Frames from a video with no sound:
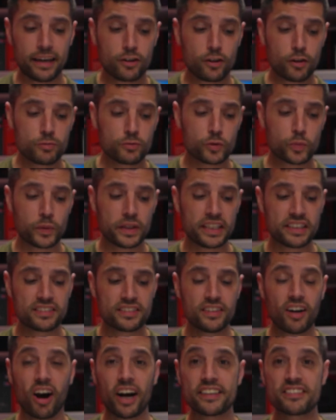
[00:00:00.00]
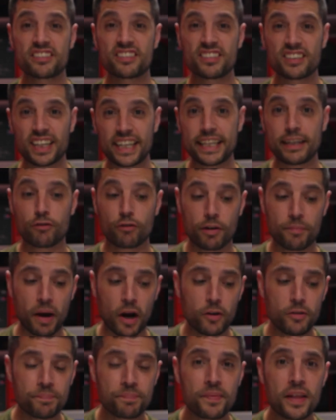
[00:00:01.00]
comes with this nice sleek
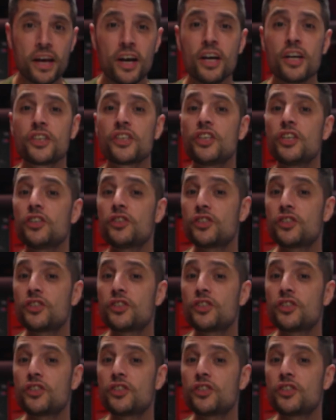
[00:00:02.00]
remote, You